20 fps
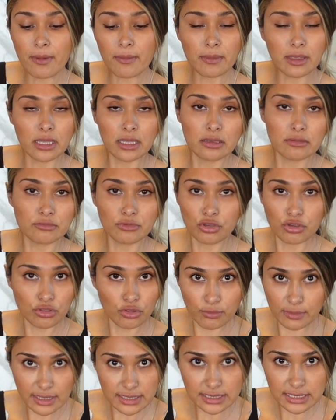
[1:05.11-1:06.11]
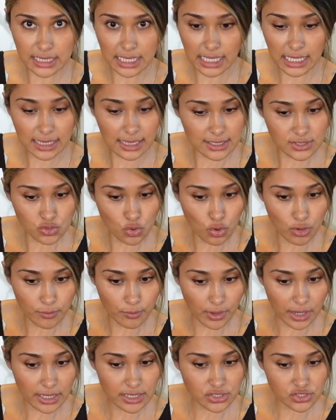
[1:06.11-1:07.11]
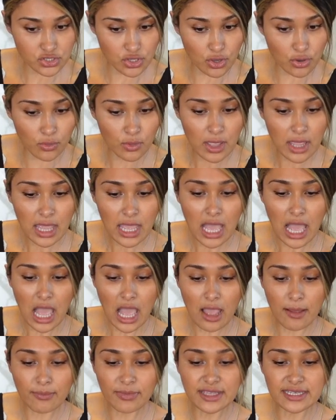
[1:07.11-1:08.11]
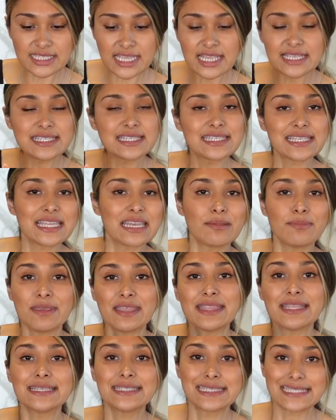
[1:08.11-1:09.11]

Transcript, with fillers: I mean, you're the one that's gonna eat this cornbread, so um, the taste is gonna be the